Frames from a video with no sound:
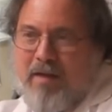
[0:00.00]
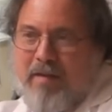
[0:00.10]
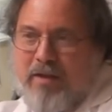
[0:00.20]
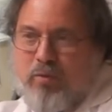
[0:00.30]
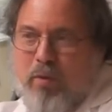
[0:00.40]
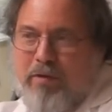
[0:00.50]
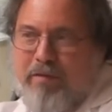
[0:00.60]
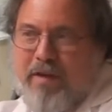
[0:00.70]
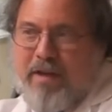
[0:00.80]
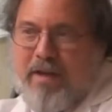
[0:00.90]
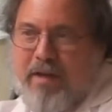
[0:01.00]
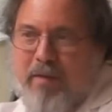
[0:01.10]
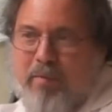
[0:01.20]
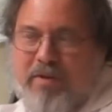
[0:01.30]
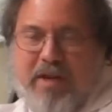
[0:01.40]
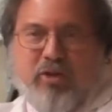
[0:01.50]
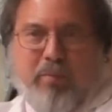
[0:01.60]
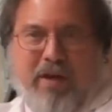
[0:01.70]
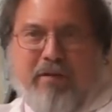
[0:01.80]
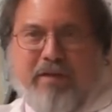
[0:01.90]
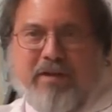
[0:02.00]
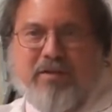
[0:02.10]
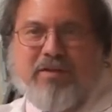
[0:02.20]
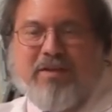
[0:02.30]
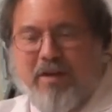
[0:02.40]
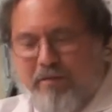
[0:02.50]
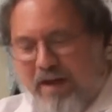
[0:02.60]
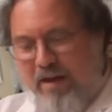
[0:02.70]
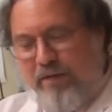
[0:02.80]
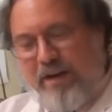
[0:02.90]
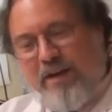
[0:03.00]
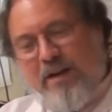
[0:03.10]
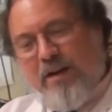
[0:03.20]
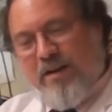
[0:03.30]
that's one of the potential benefits of having